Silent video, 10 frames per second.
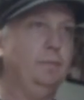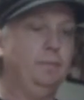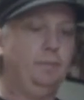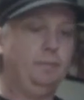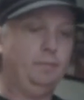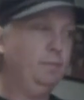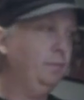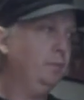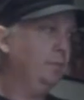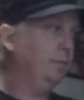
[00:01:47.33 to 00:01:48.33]

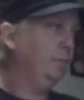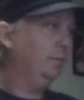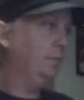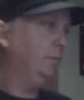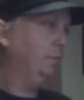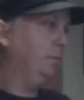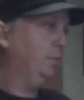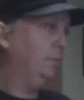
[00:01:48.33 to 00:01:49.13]
Nothing is said.